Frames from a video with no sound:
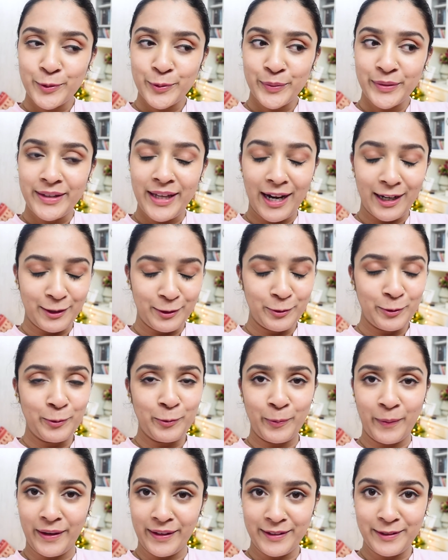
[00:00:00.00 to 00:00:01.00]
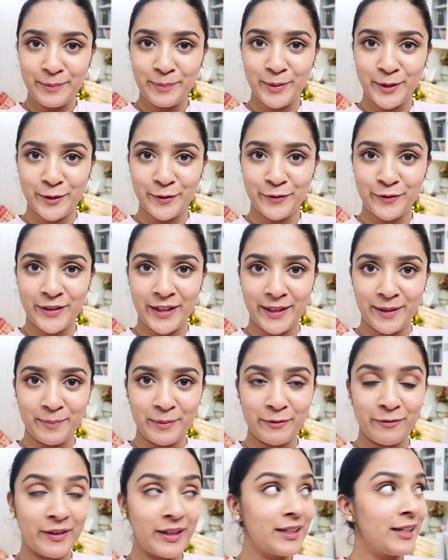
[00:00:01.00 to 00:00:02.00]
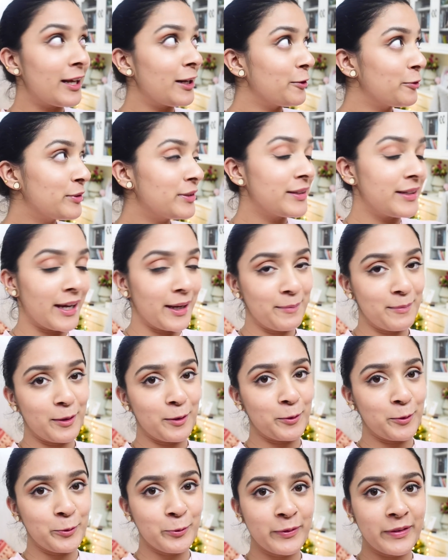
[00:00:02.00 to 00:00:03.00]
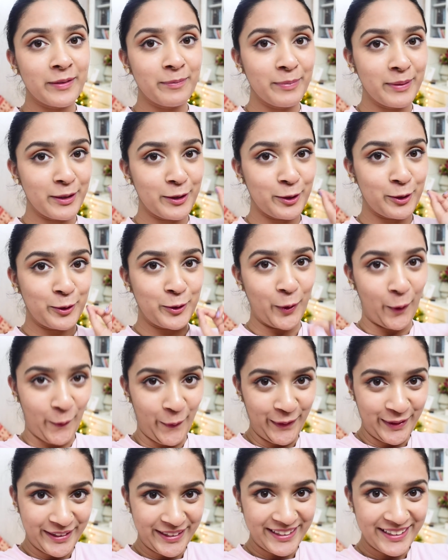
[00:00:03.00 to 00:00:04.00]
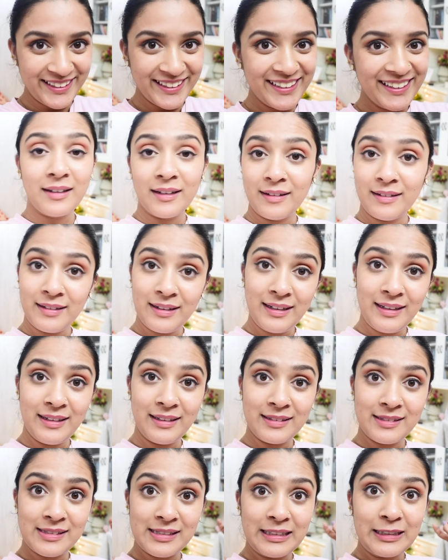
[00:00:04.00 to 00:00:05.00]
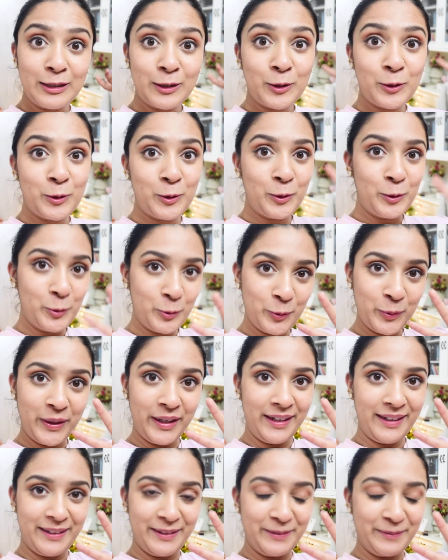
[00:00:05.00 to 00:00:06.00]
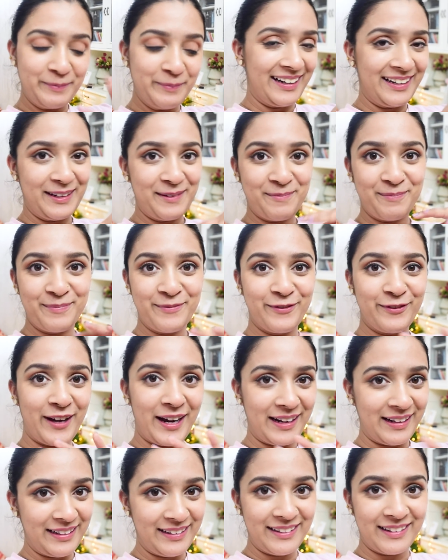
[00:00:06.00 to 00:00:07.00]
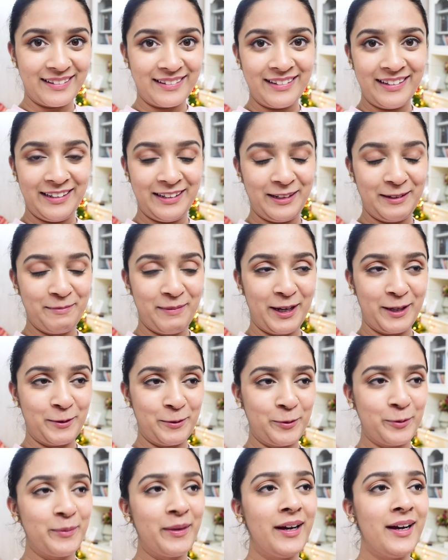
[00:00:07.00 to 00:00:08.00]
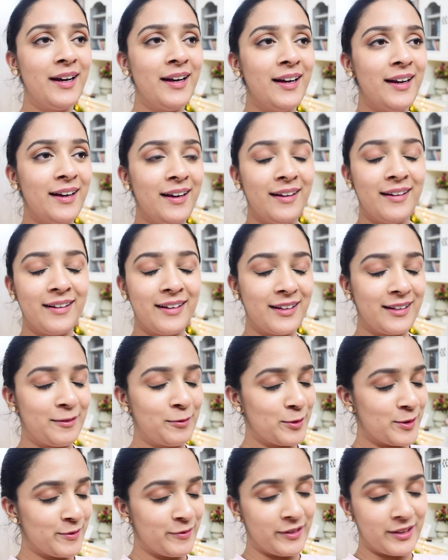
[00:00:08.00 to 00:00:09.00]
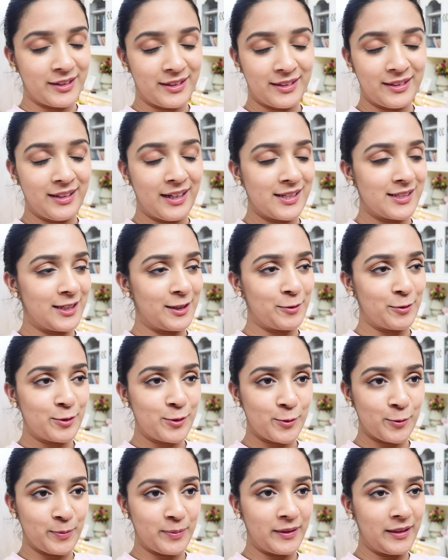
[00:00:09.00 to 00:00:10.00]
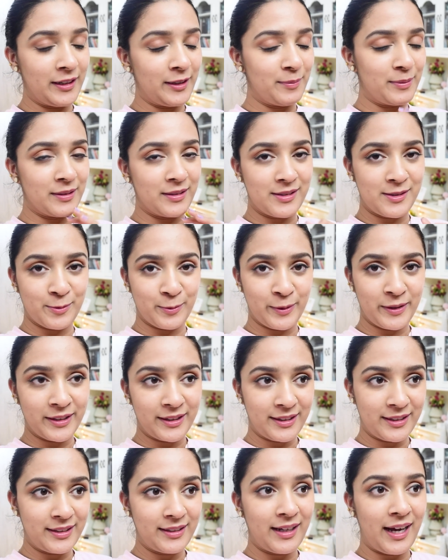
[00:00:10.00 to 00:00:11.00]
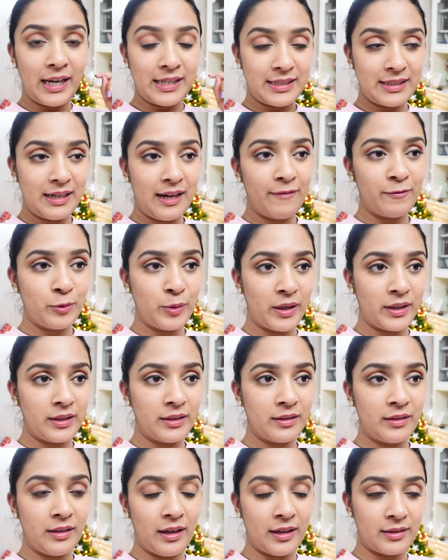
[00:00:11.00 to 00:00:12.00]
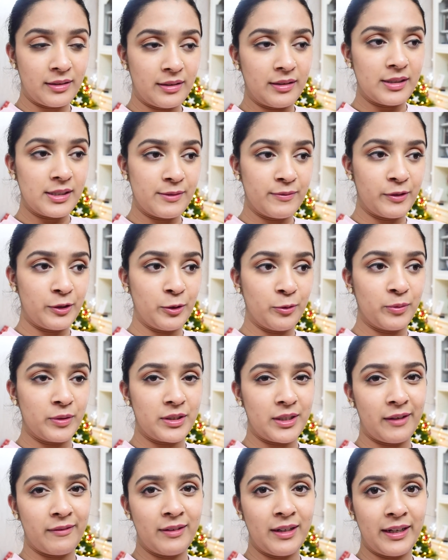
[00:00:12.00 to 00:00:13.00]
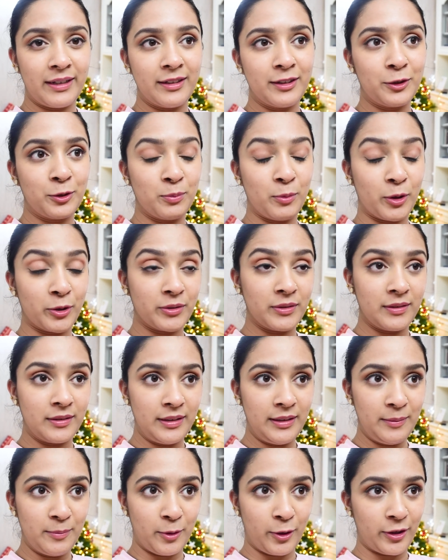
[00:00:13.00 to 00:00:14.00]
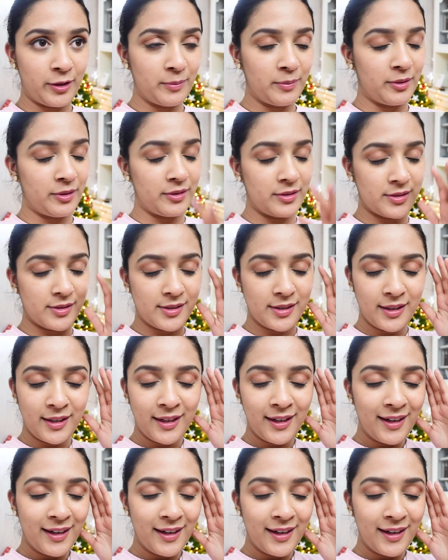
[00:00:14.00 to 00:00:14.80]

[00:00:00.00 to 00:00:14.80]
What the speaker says: So that took quite a bit of time. If I tell you the time now, you will be shocked. Currently, it's 2 a.m. and I'm finally done cleaning my room. It was worth it, guys. I know it's super late, but it's worth it. I still have to edit Latika's video, which I will edit tomorrow early morning because